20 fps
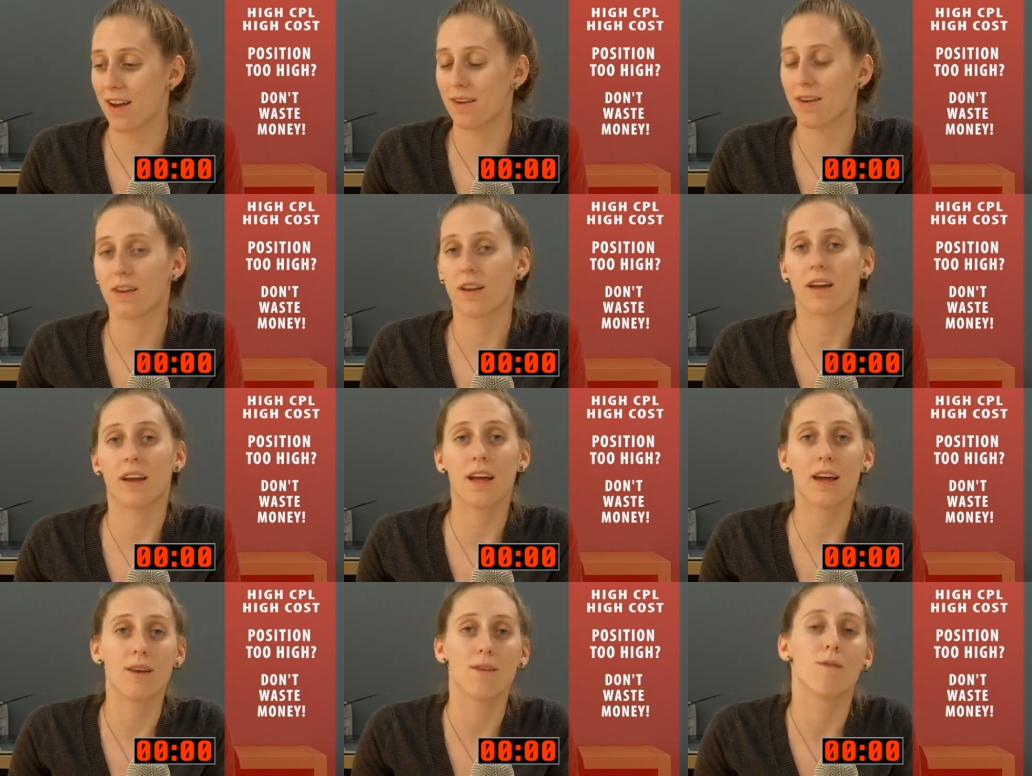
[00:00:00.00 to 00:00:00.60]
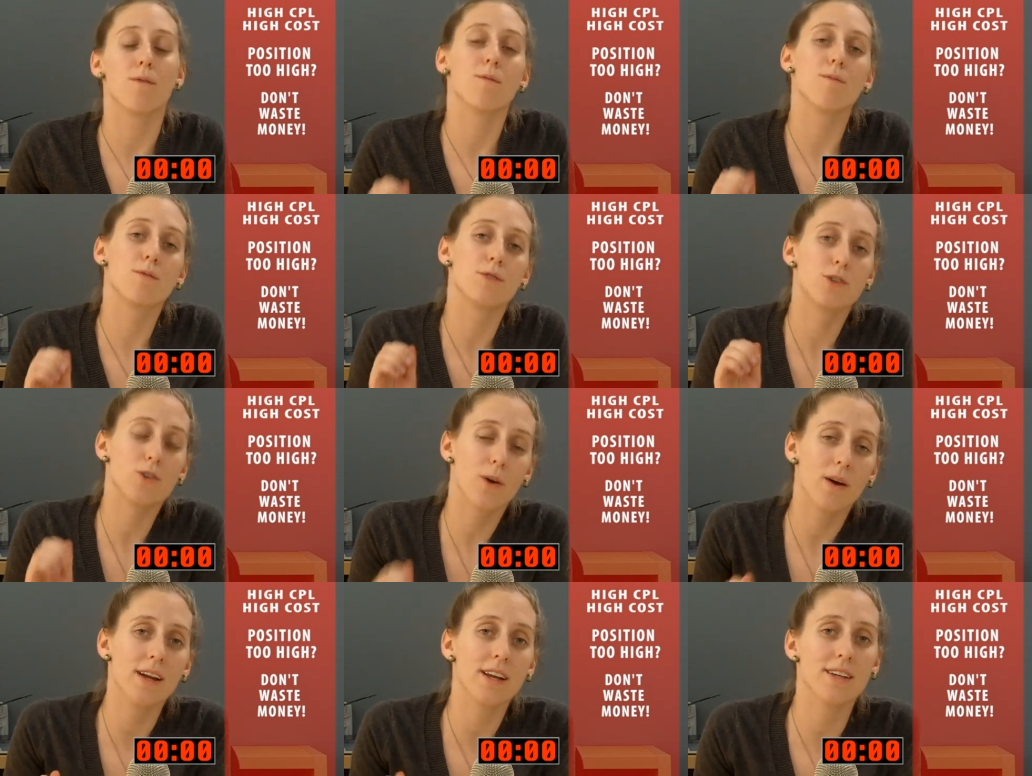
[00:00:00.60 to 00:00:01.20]
And again,
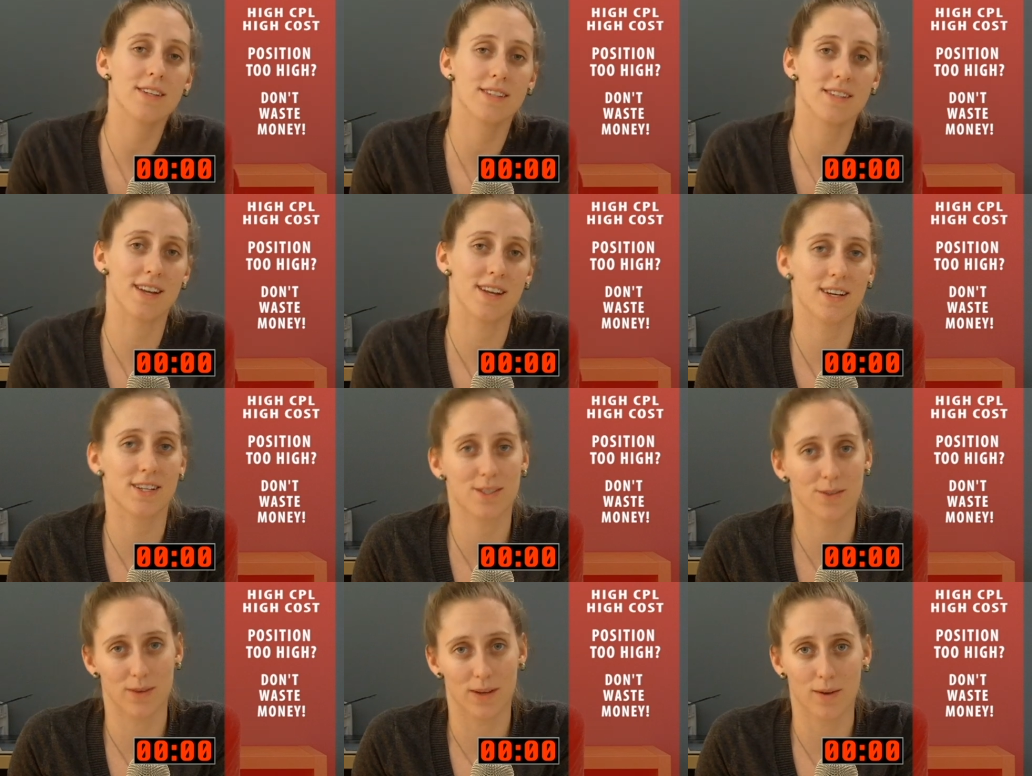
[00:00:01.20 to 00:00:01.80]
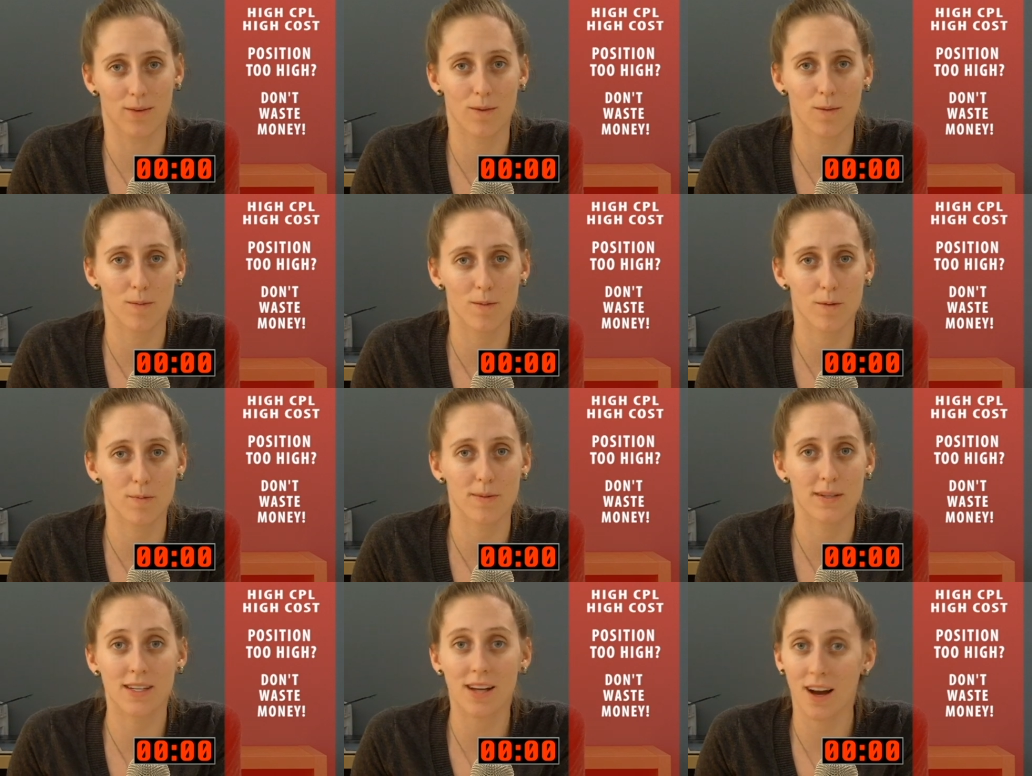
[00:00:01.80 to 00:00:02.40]
join us next week when
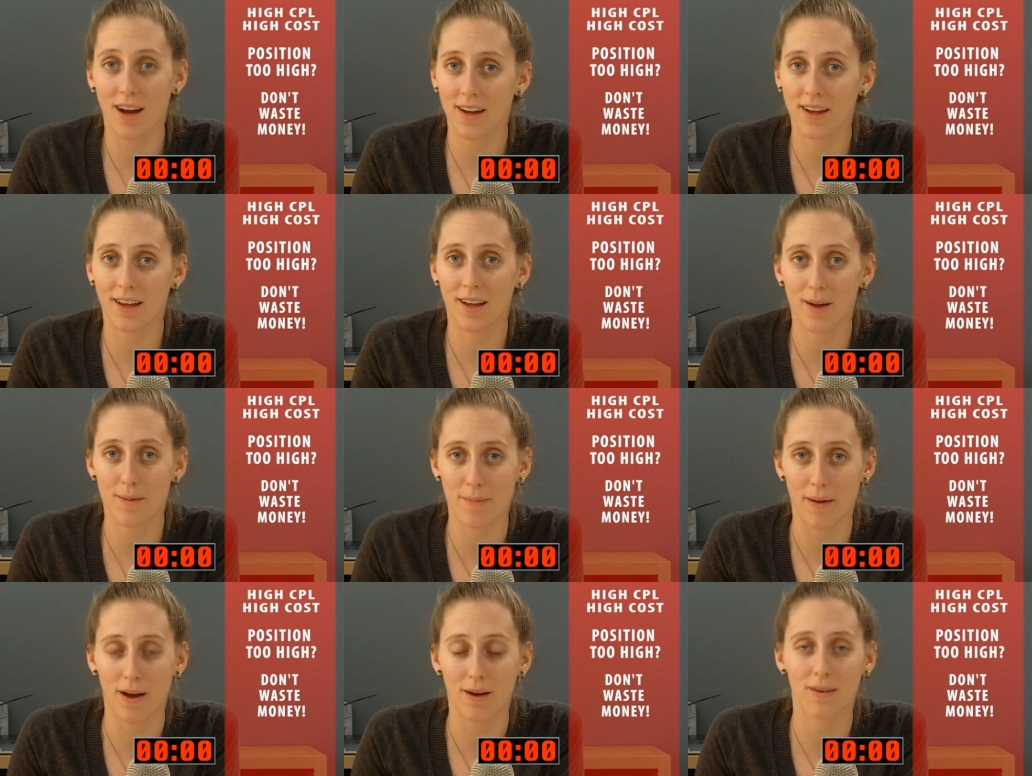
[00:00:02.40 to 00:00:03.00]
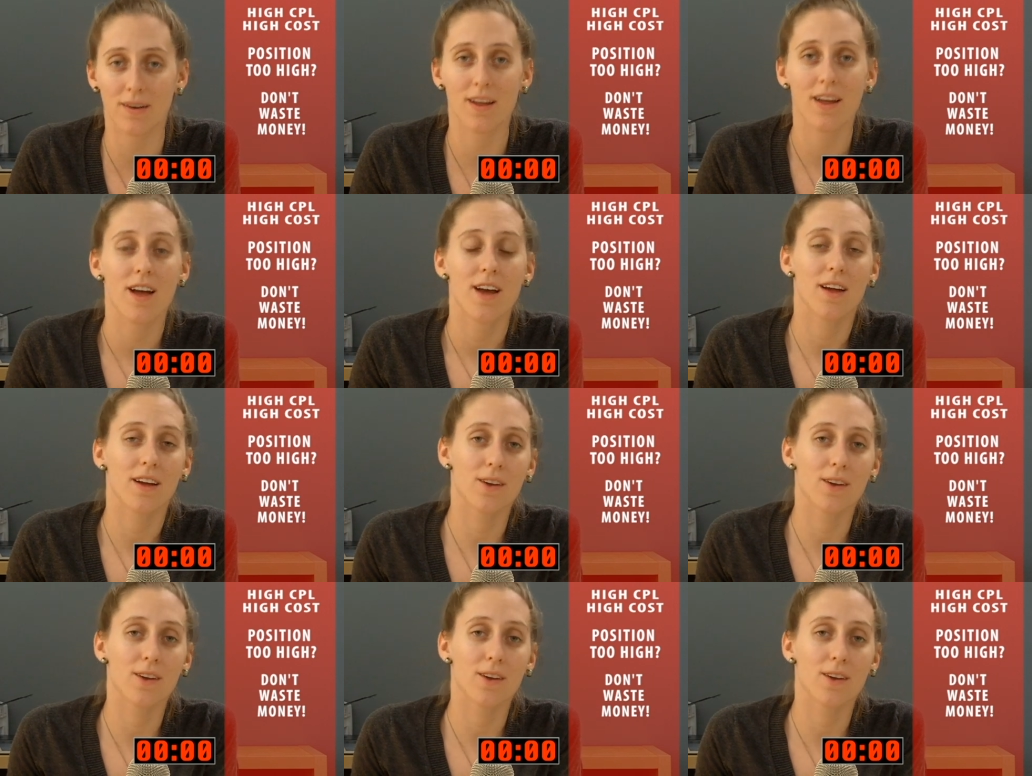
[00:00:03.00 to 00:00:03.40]
we'll be talking about